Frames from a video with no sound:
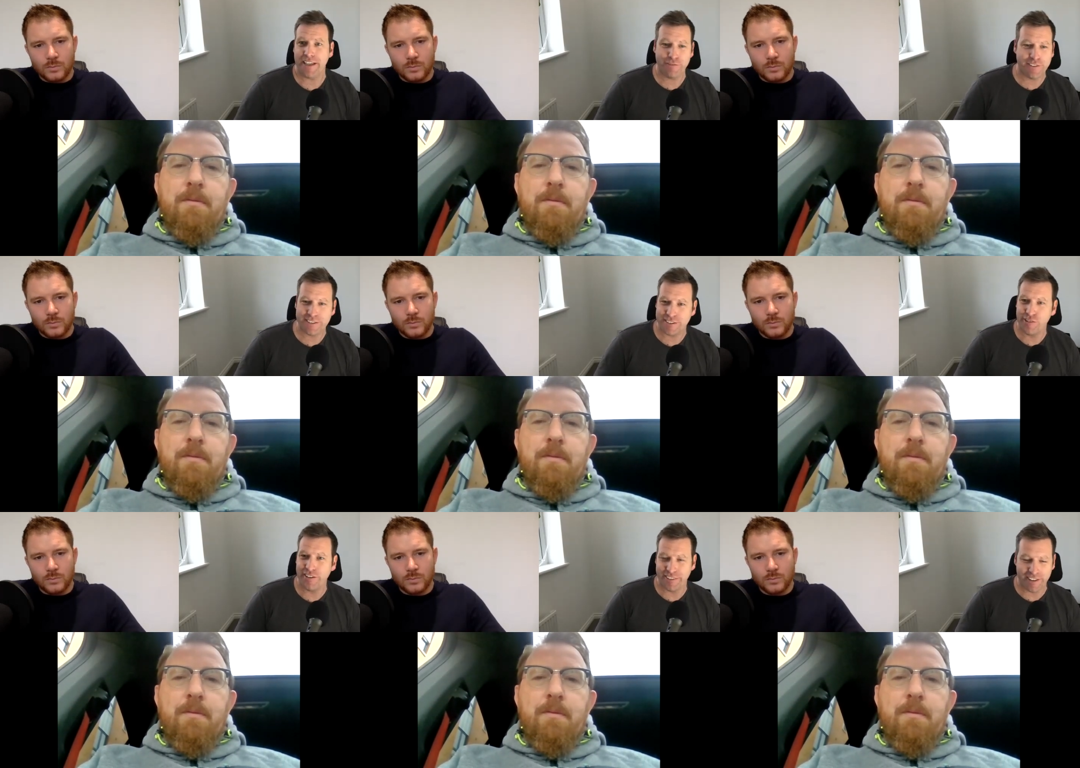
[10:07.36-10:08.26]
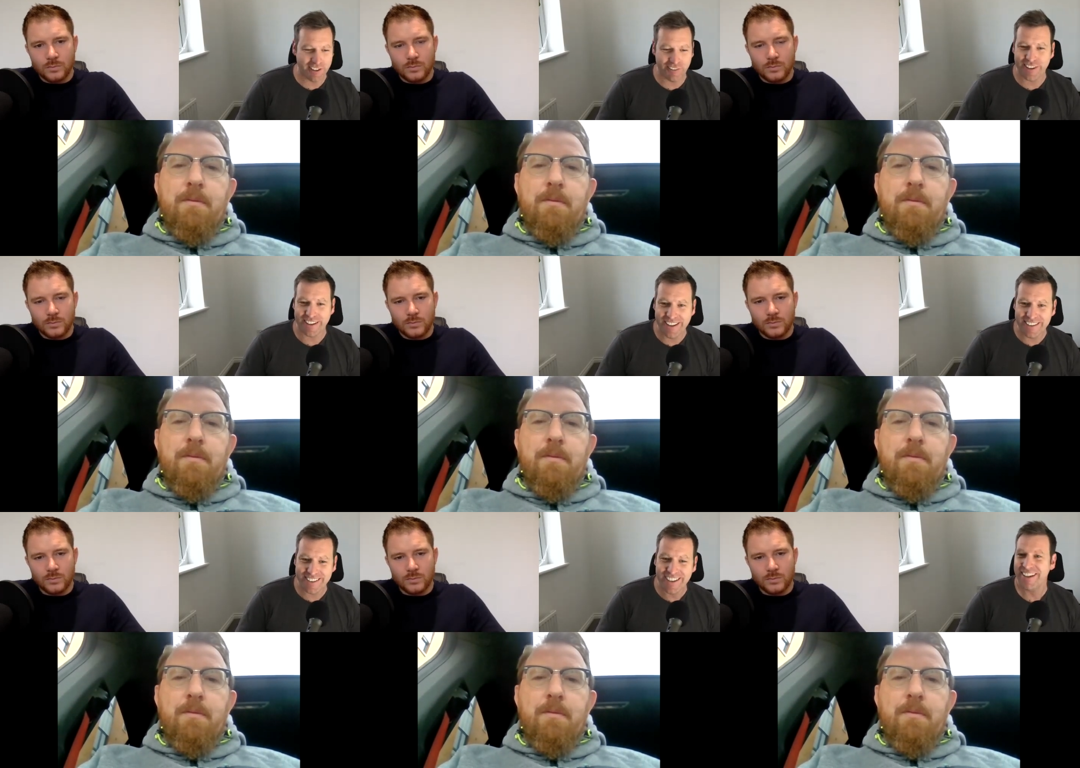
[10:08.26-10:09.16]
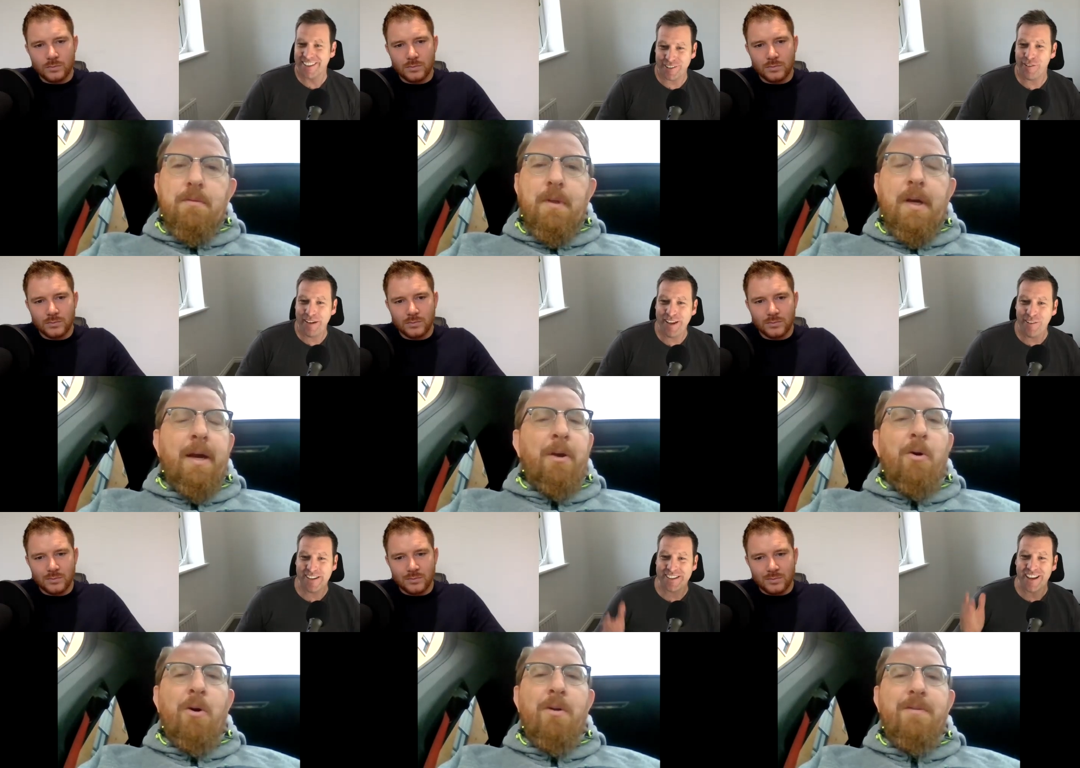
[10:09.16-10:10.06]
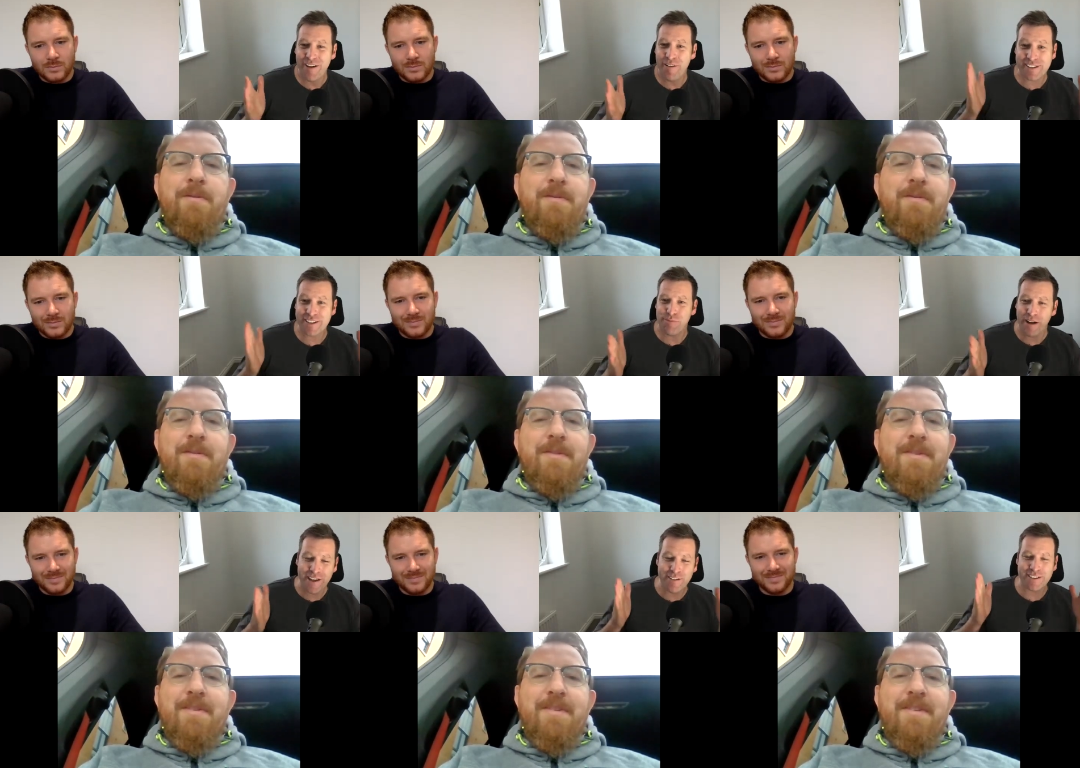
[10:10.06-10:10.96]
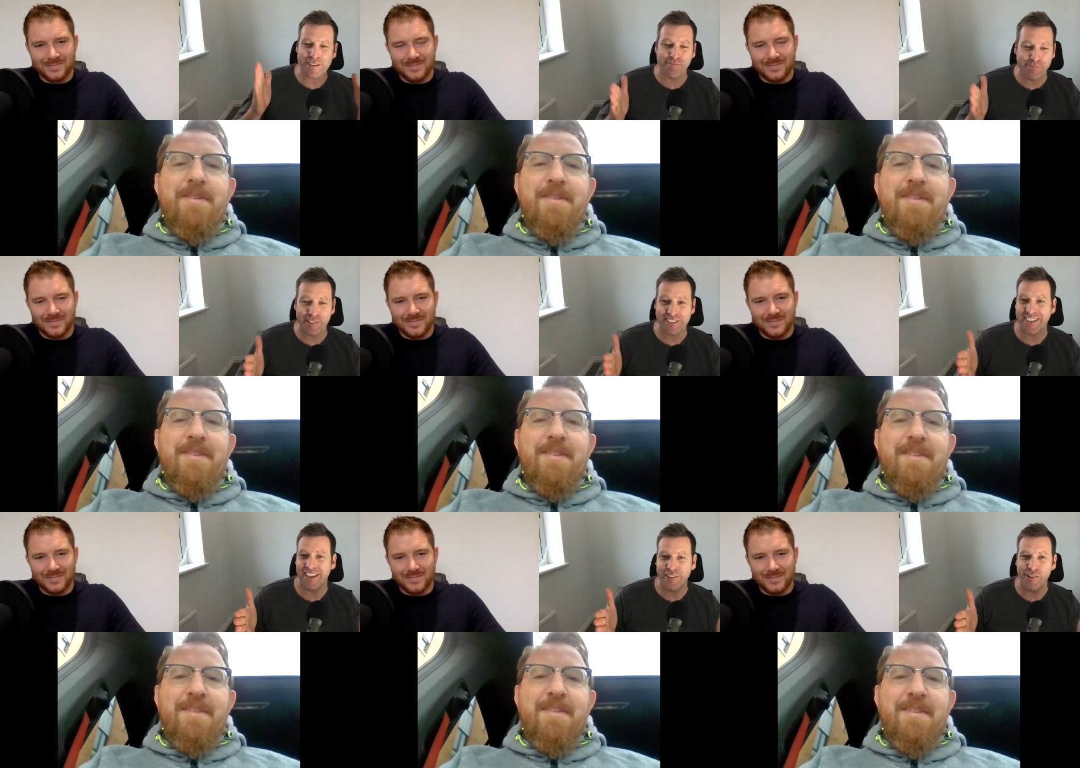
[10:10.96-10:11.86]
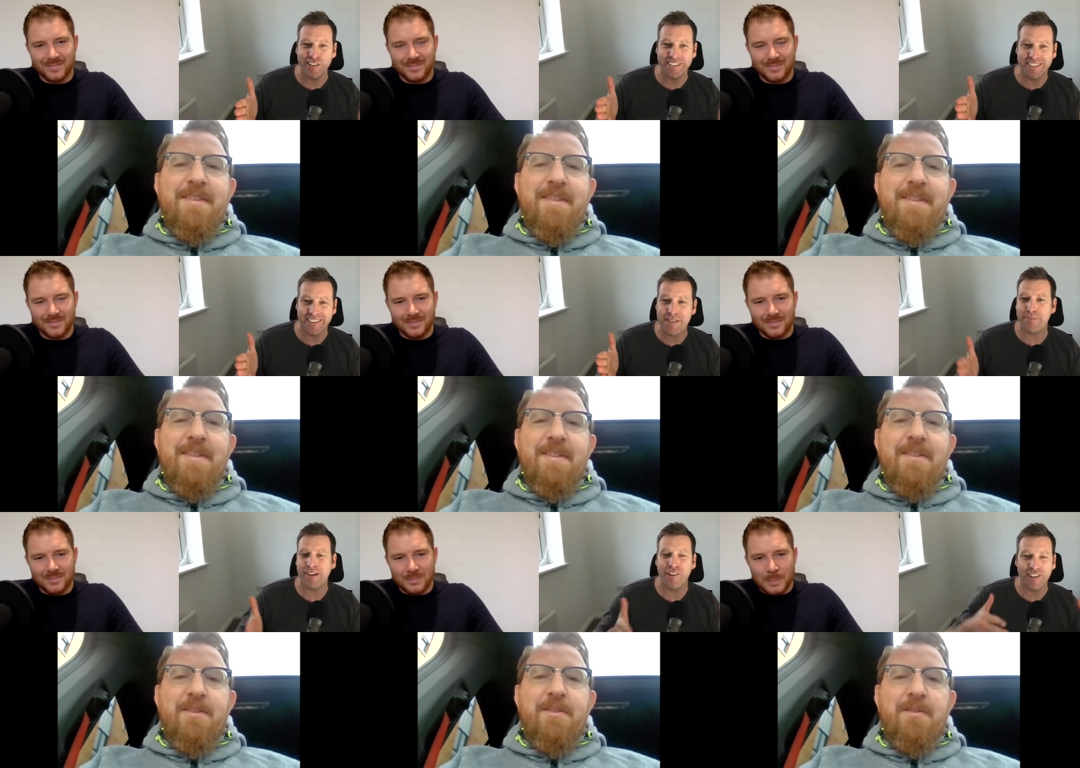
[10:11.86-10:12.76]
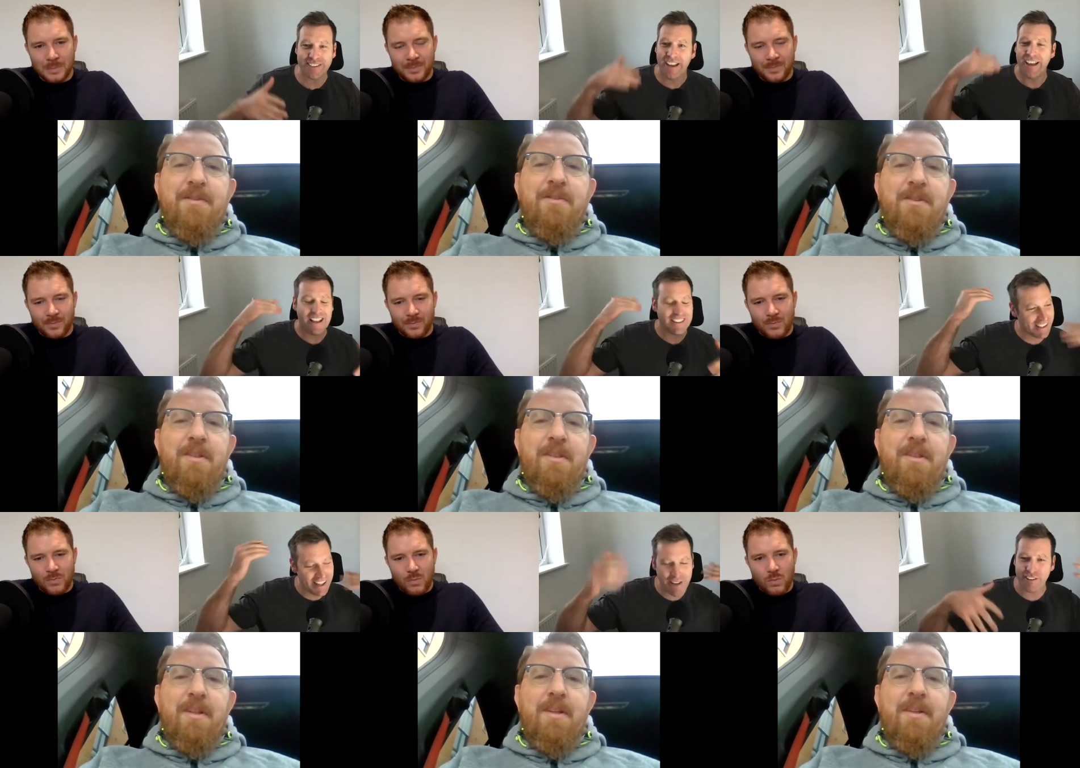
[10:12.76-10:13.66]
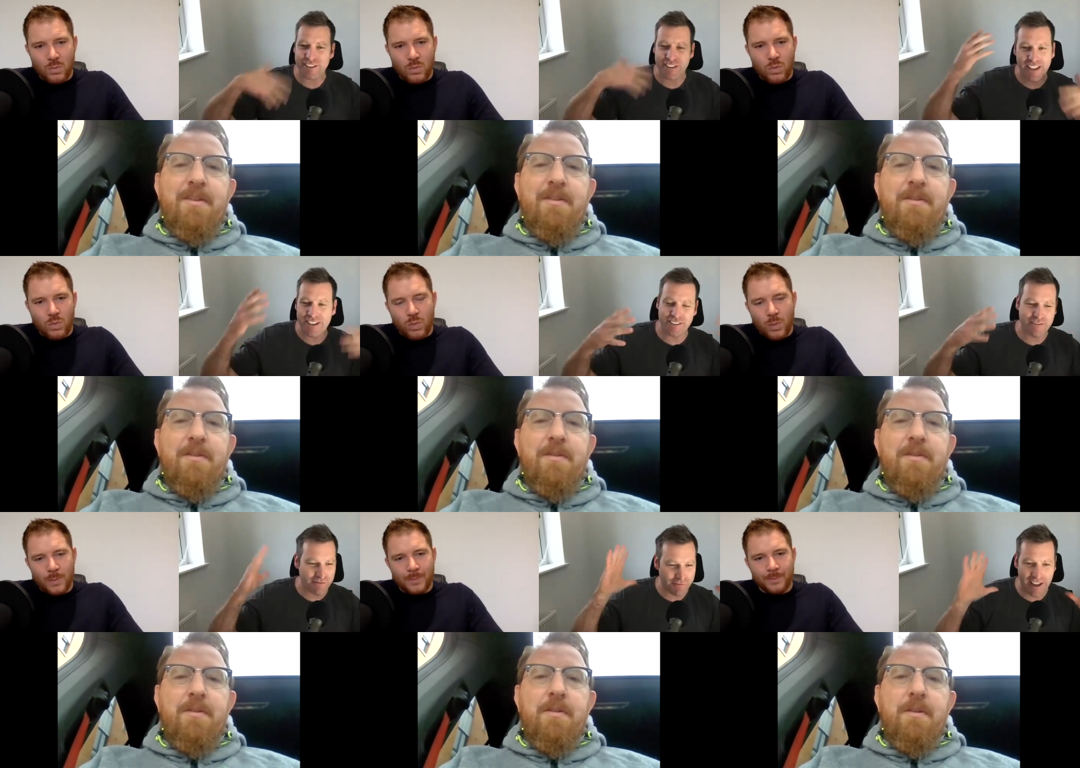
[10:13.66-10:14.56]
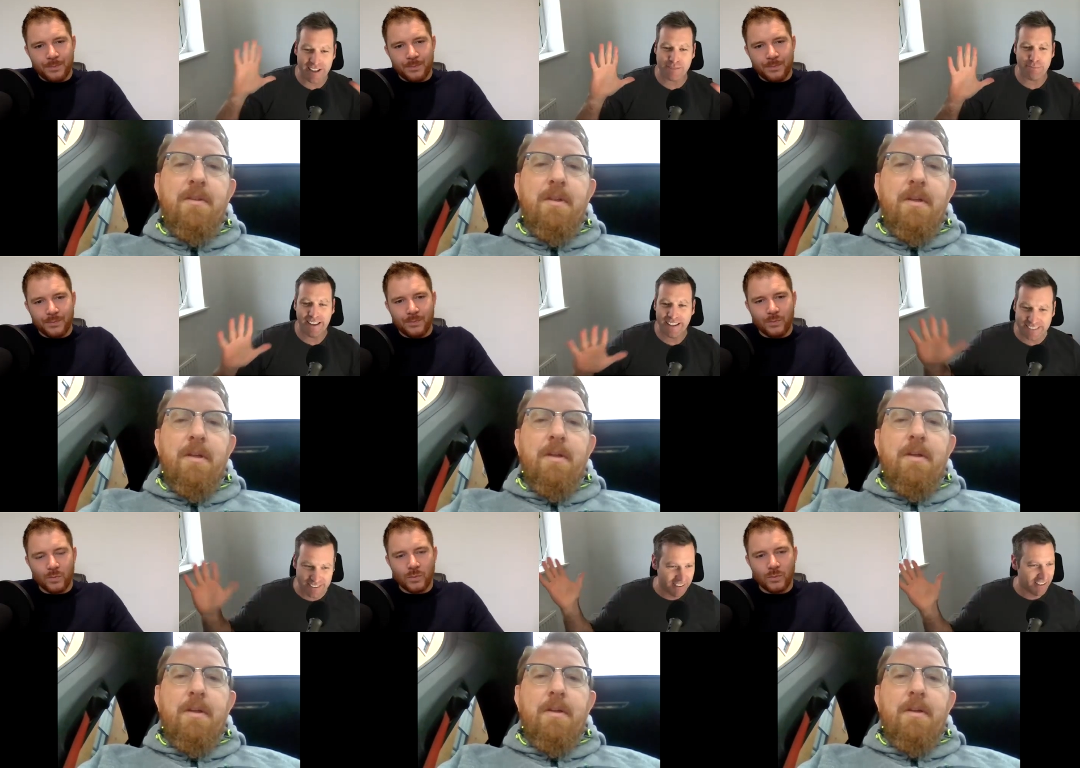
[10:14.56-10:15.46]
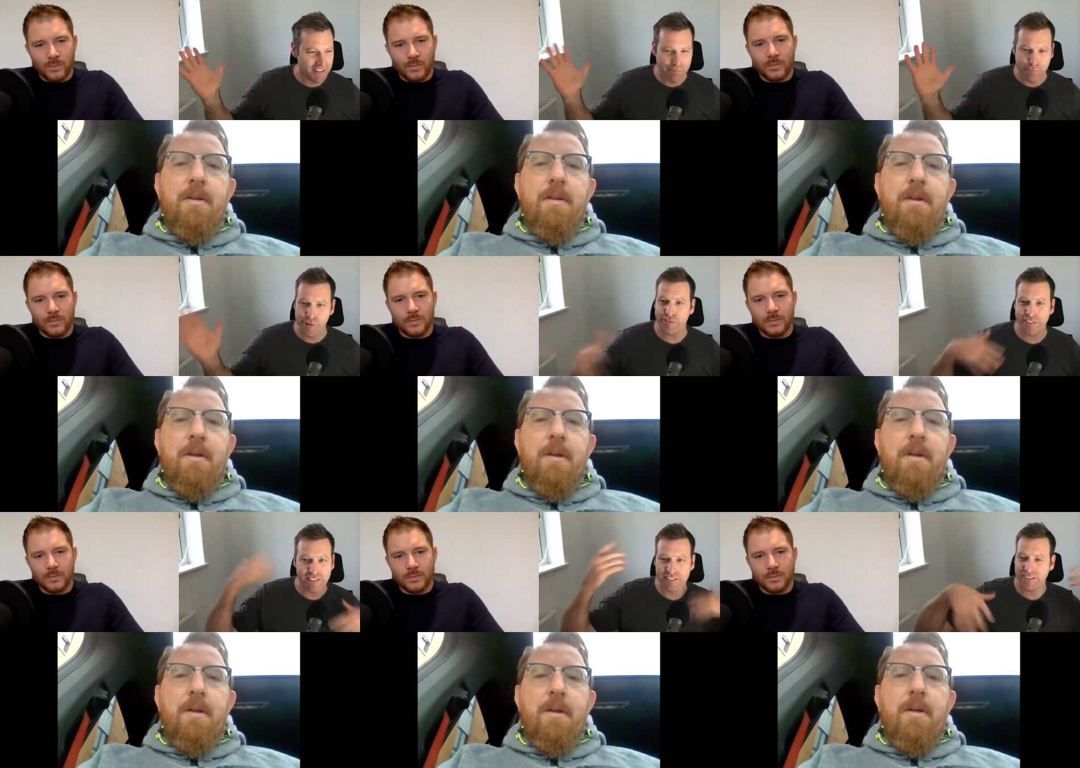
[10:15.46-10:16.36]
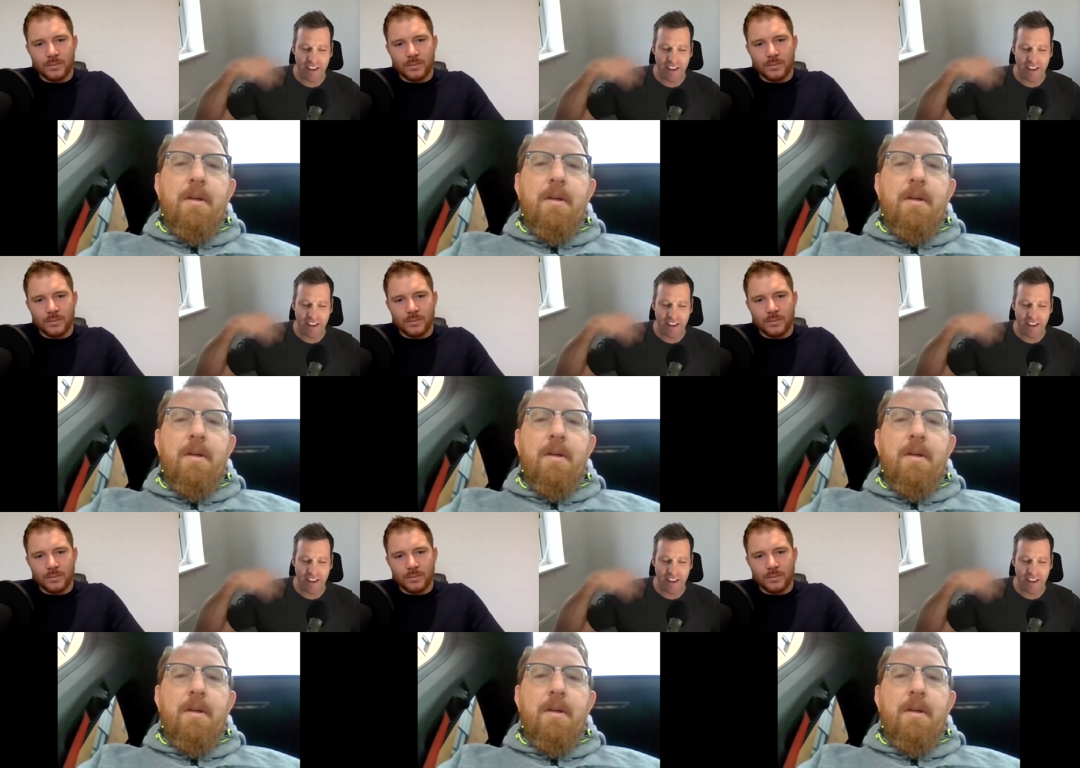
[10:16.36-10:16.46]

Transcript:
Speaker 1: safety is the only thing you really need. Do you know what I mean? Know. Which is, which is why it's so important to get you on today because it's an ever changing, fast paced moving